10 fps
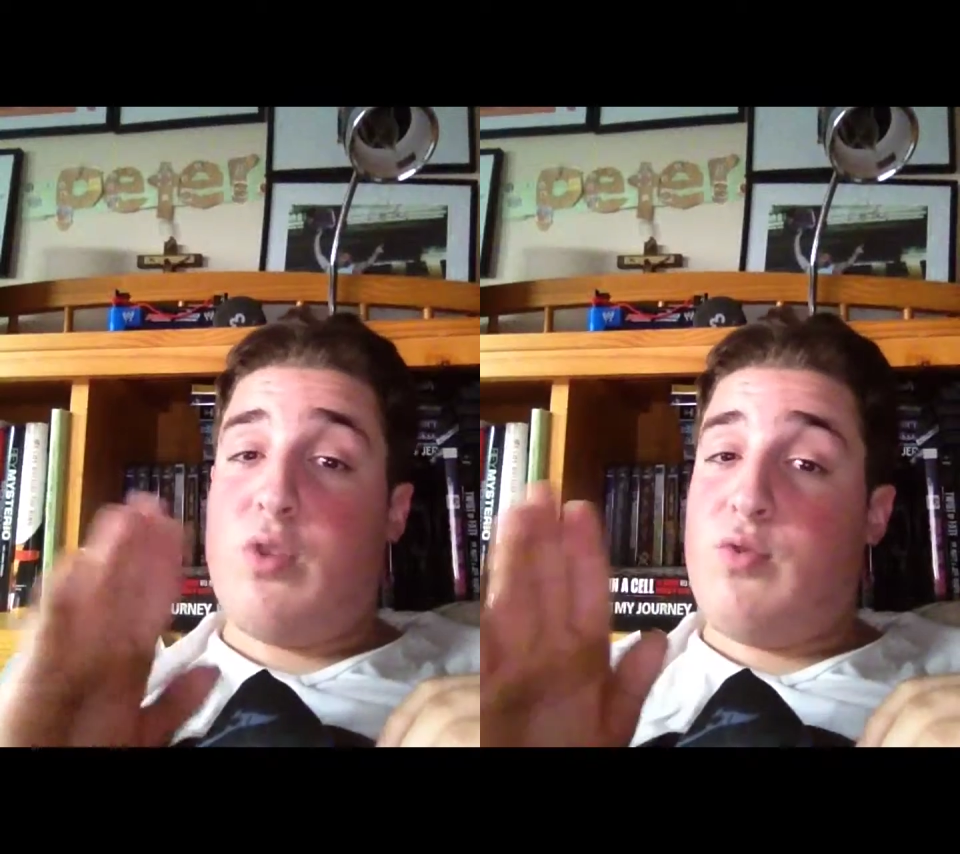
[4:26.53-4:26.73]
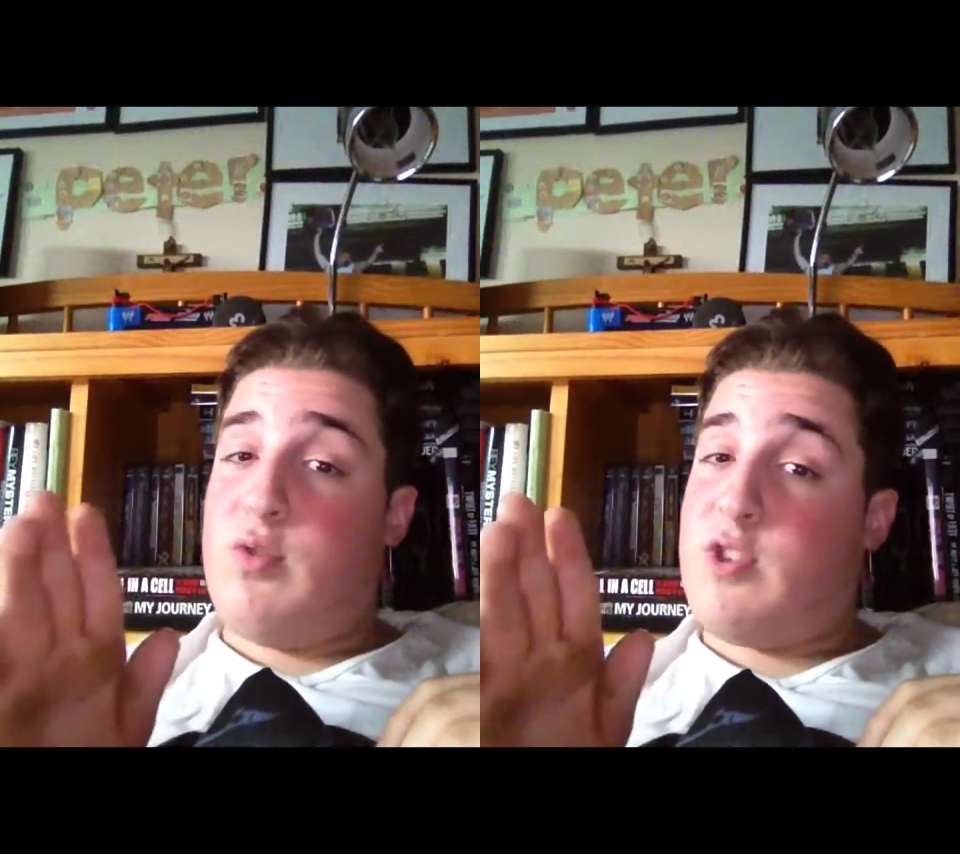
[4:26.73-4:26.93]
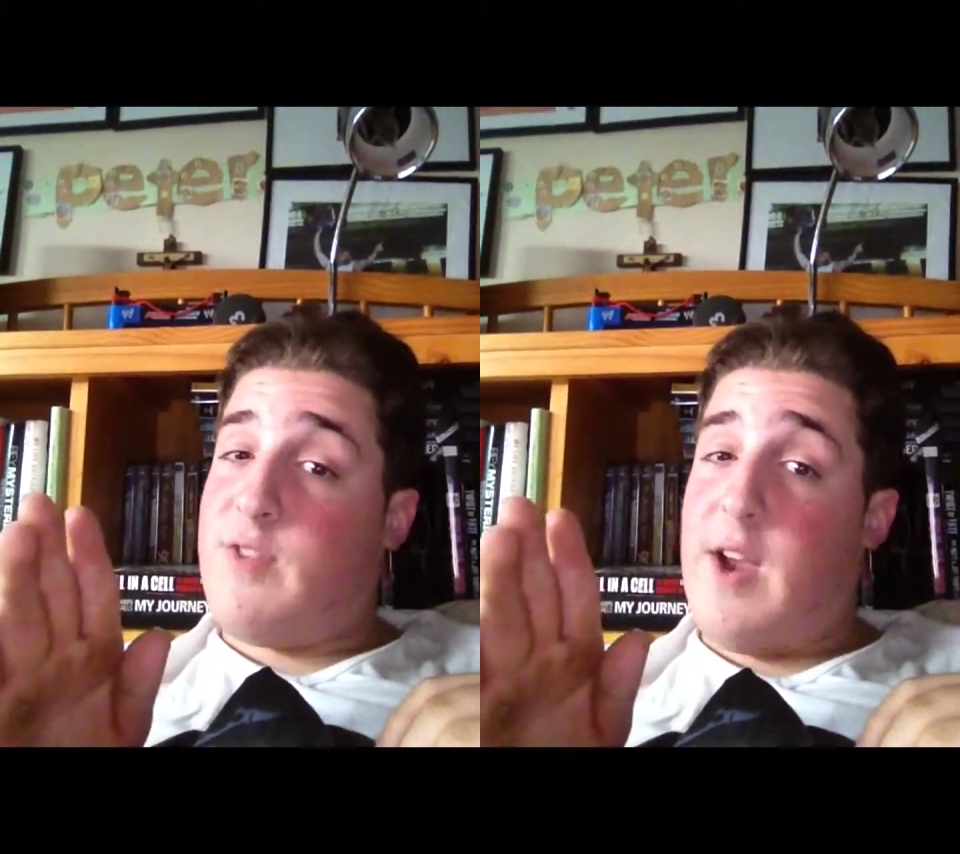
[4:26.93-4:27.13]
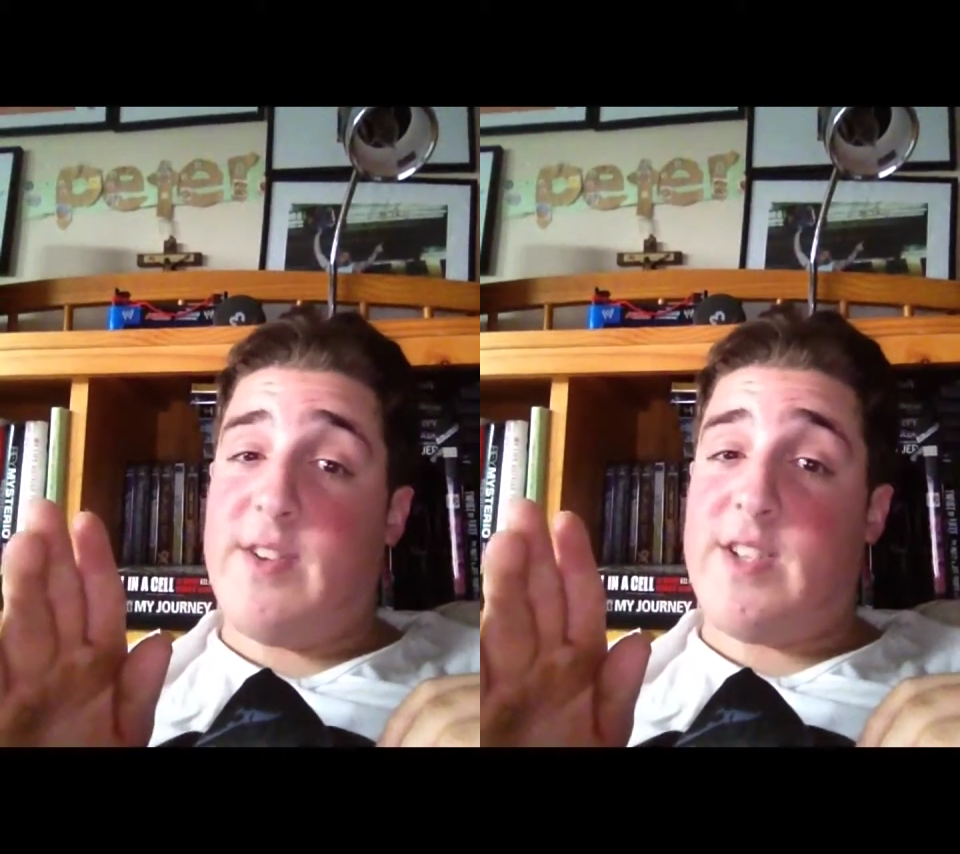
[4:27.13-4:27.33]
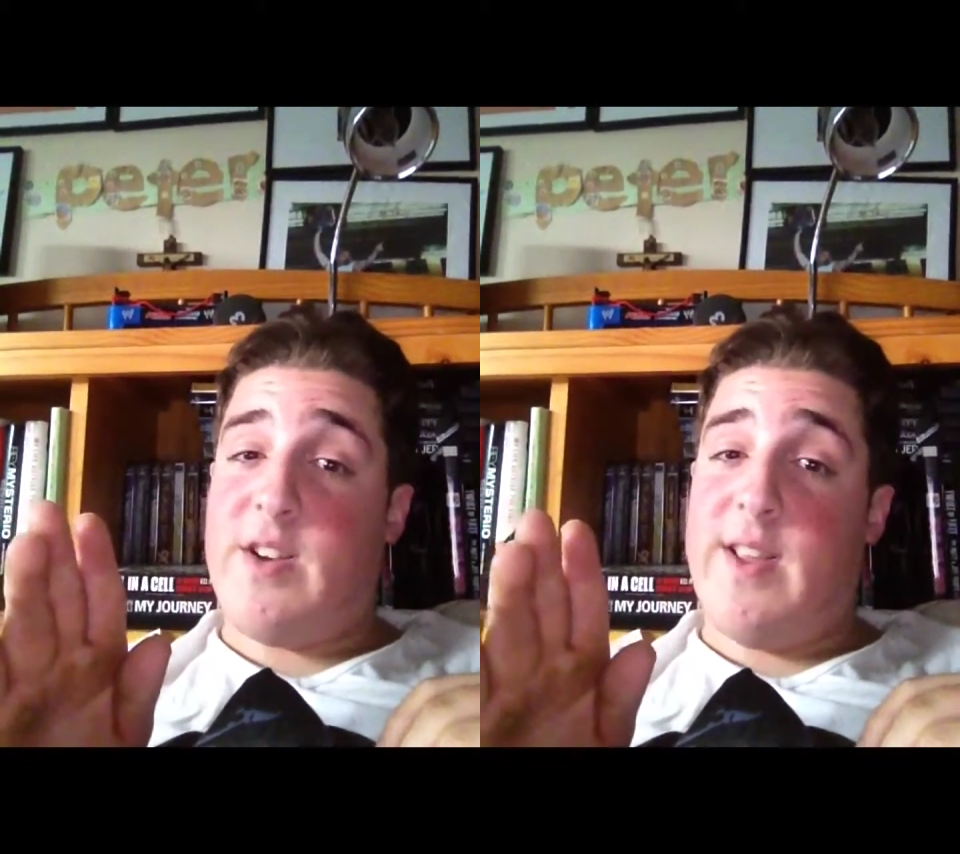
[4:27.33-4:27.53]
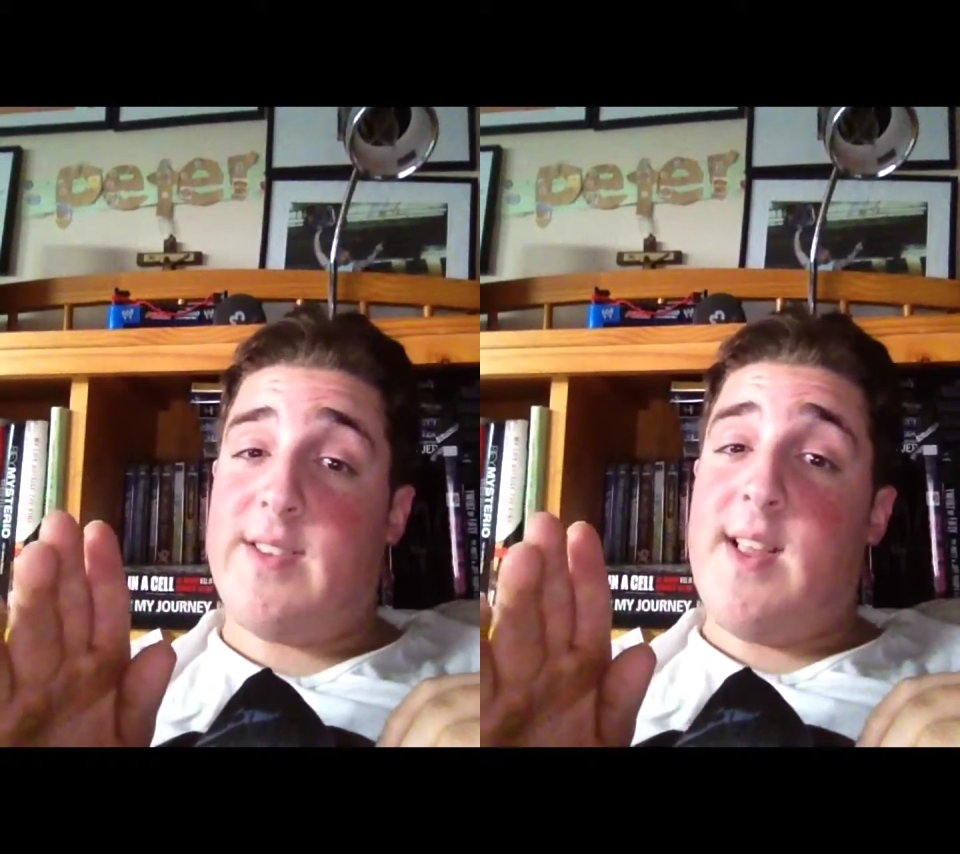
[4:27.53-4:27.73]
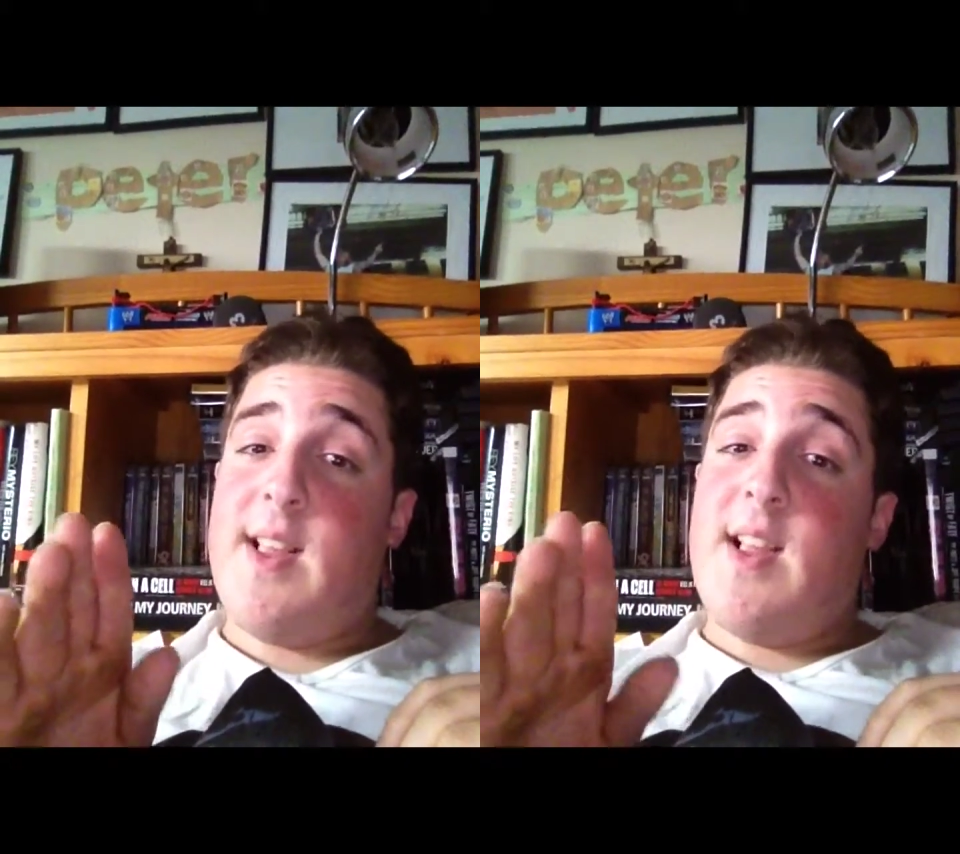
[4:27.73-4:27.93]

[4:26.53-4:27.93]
go through Survivor Series,